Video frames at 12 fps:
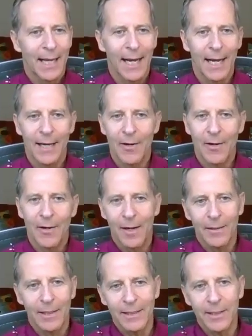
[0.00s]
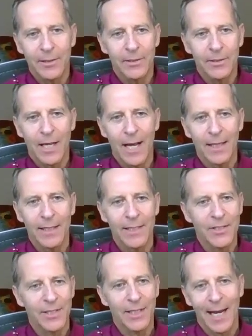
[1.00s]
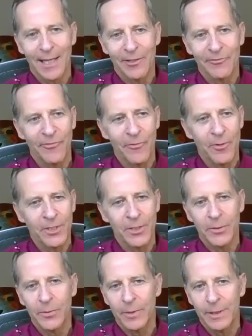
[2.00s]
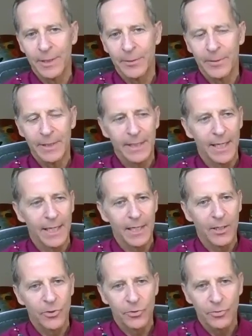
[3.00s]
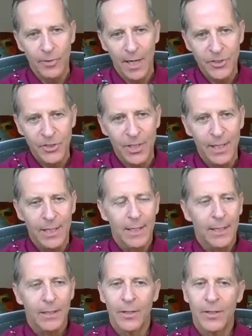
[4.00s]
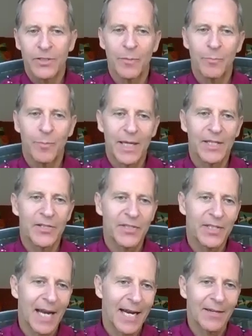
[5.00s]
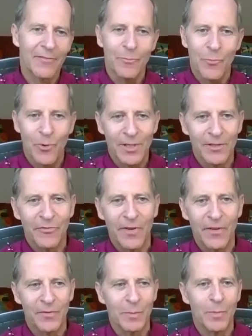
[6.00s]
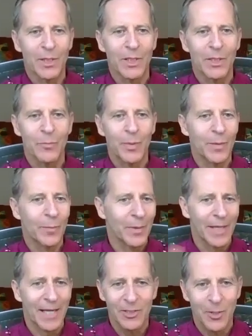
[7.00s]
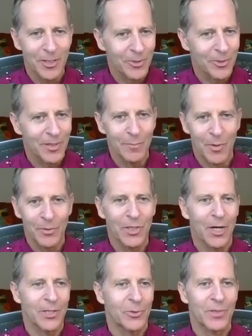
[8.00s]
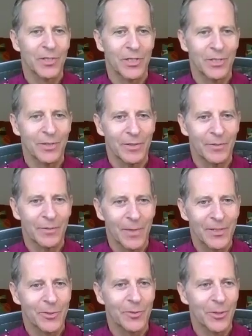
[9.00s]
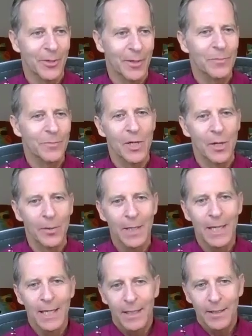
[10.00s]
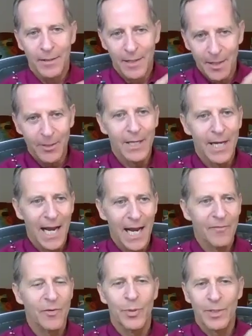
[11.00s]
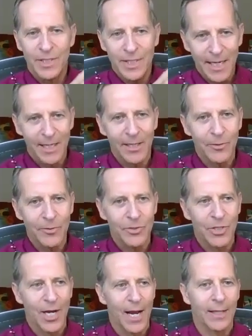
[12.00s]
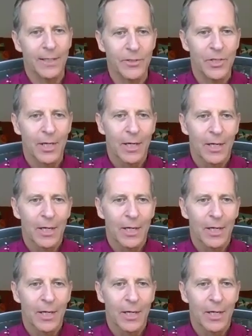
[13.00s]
And our clinical colleagues in California who are literally getting crushed. You know, it's a big state, more than 50 million people. That's larger than most countries in Western Europe. So they're going to have a particular challenge.